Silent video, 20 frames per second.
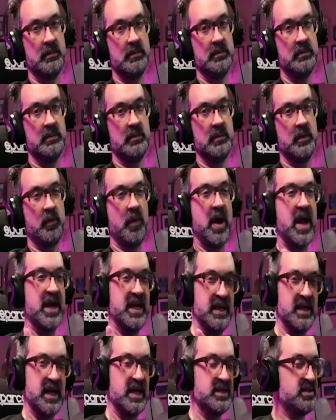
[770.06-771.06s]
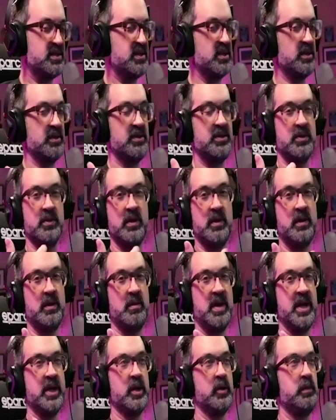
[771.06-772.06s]
writing. I still do all
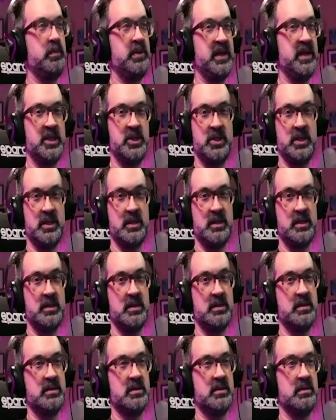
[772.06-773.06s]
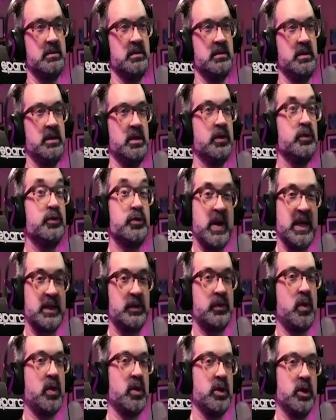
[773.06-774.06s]
my own pitches, you know,
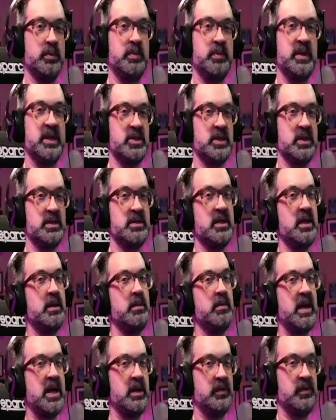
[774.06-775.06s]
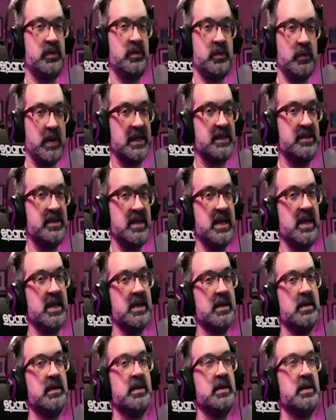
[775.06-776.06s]
directorial pitches, and I'm out directing
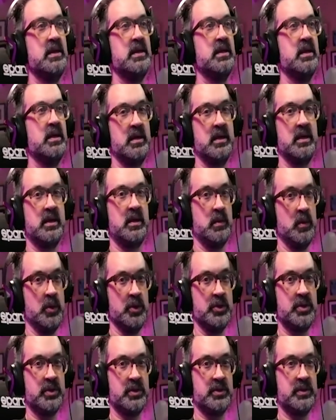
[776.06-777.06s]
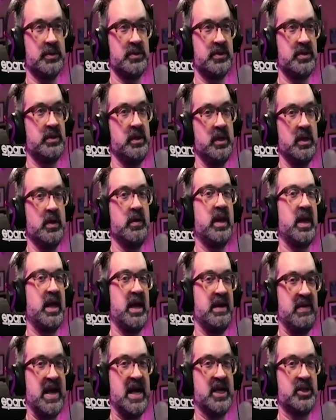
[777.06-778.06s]
uh, commercials, you know, the live
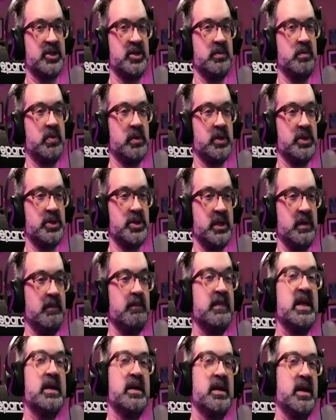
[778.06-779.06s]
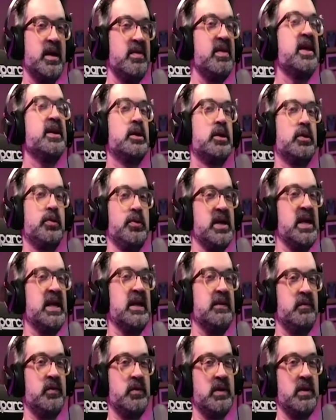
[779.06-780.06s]
action portion, and then creative
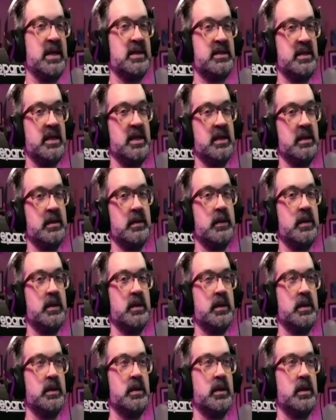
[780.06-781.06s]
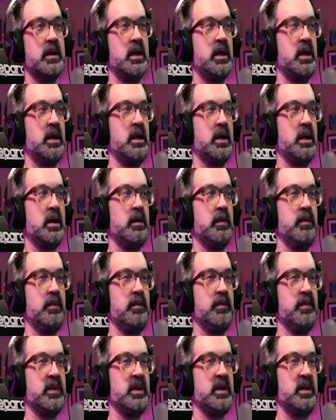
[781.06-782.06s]
directing um,
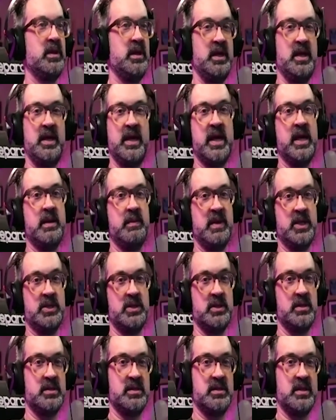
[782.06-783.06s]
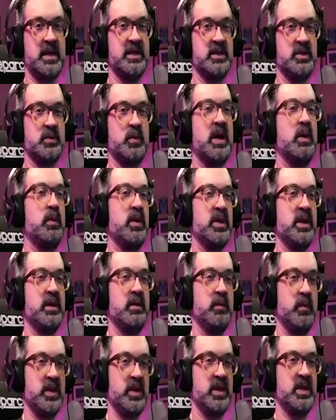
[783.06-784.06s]
the animation side as well when the
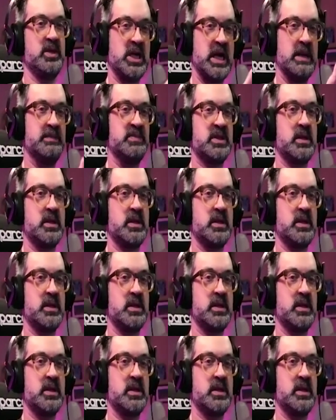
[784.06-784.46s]
when the jobs come